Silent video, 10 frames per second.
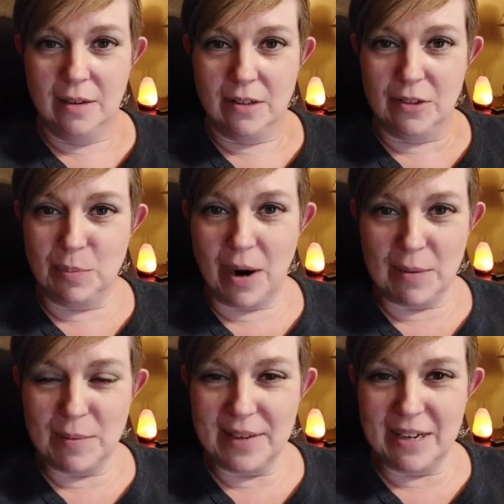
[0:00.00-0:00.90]
You
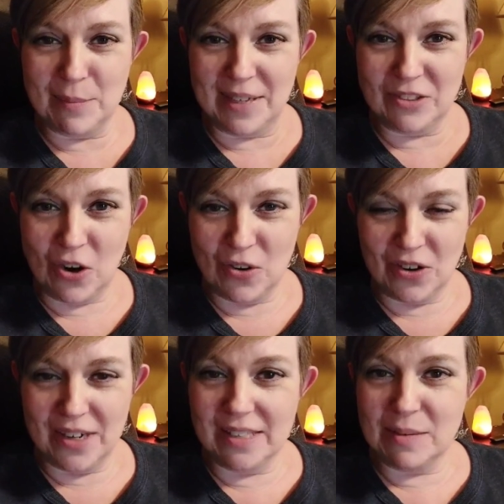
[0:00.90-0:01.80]
probably hear my
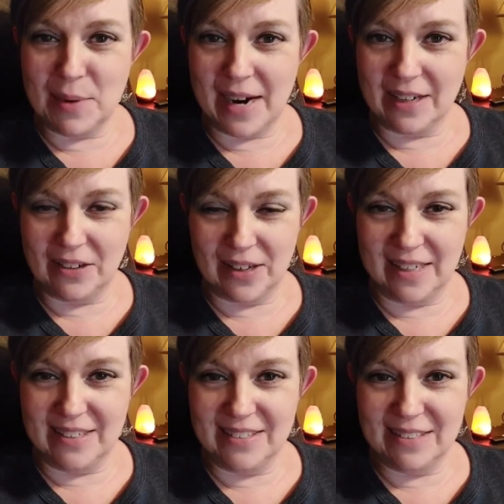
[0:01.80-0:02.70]
daughter in the
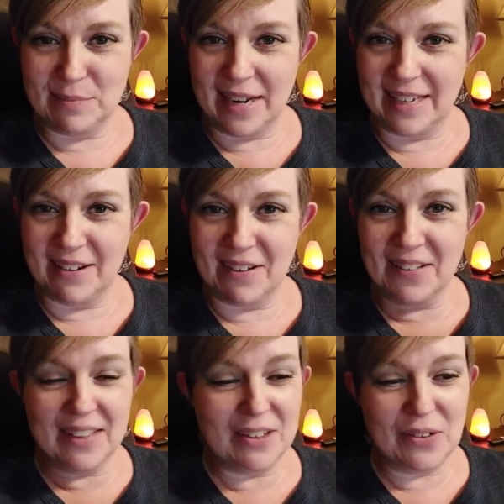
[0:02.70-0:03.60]
background making
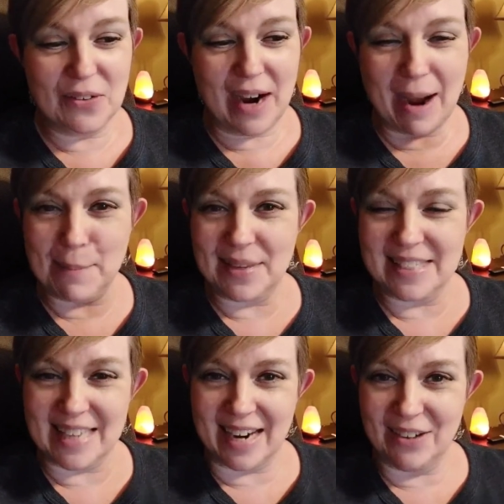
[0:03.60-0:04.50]
her little happy
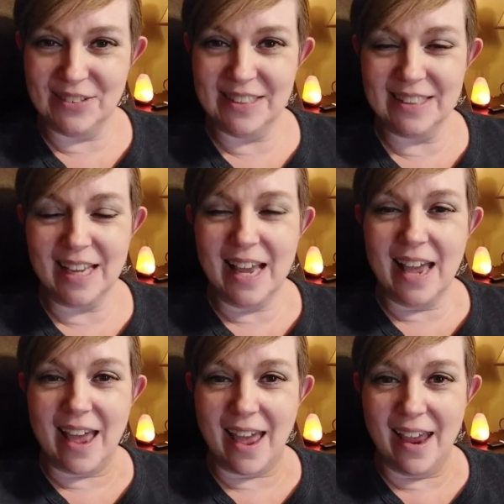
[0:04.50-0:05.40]
sounds.
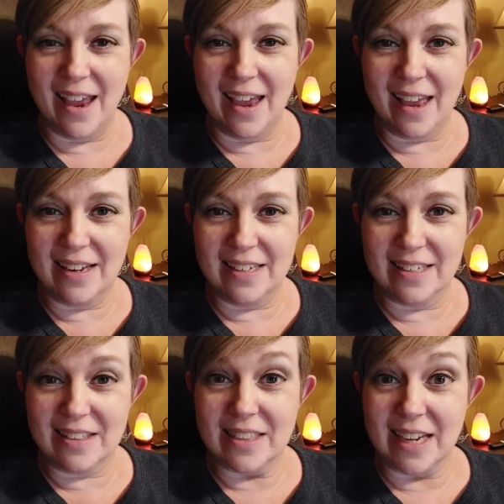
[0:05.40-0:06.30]

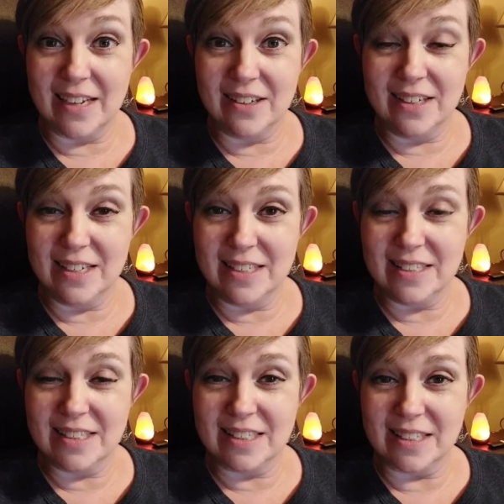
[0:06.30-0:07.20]
And thank goodness
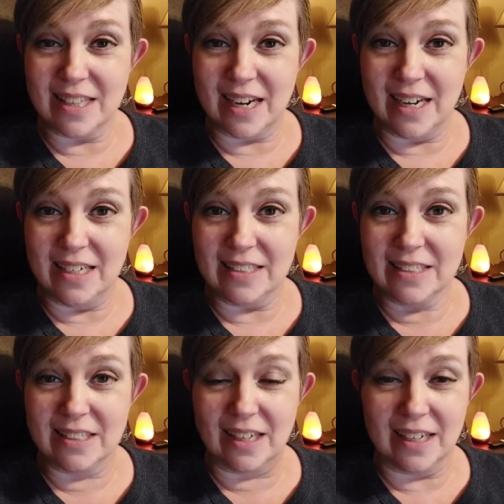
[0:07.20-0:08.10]
that
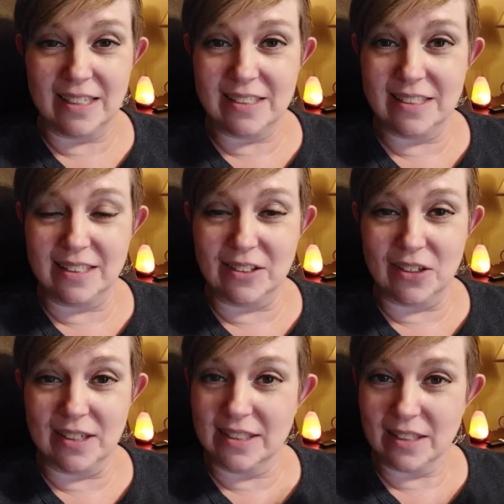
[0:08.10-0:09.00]
tonight's
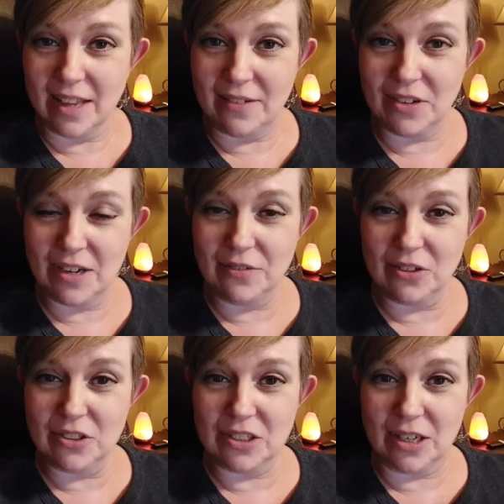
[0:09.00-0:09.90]
dinner is
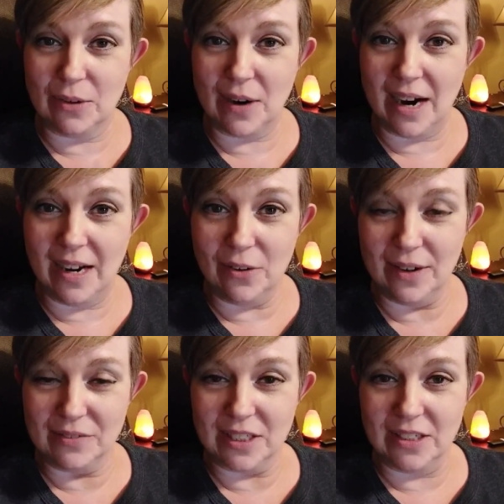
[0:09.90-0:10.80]
leftovers, so I don't have to